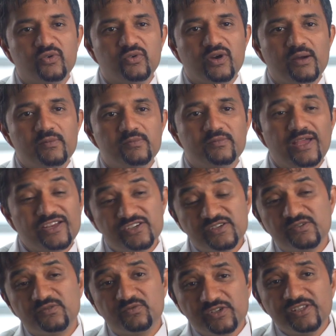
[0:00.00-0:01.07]
I'm
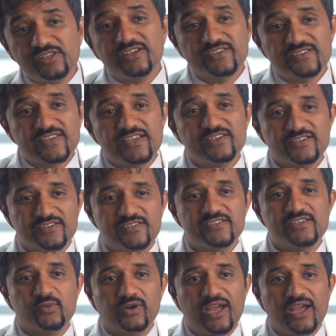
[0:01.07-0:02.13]
actually really excited to
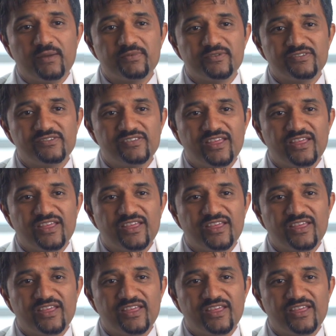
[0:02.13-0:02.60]
see what happens